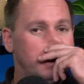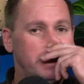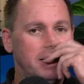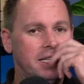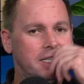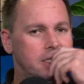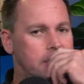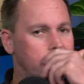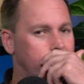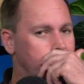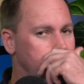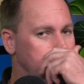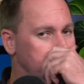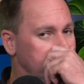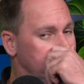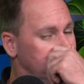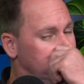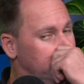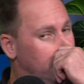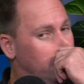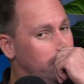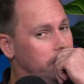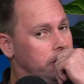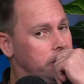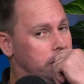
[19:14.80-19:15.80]
There's different
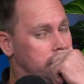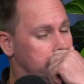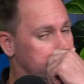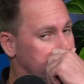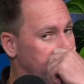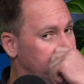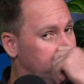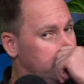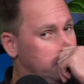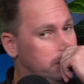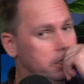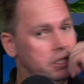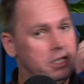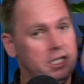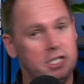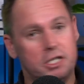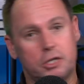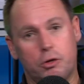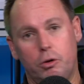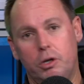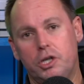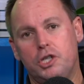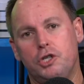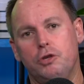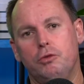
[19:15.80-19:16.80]

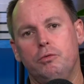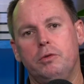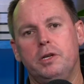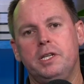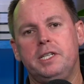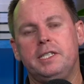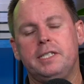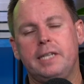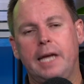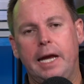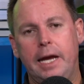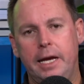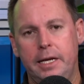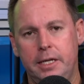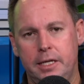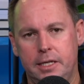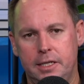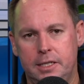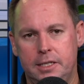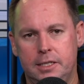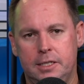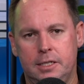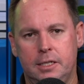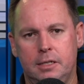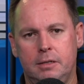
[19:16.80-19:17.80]
non-discretionary
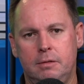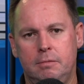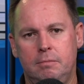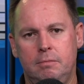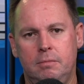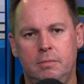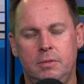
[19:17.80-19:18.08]
standards,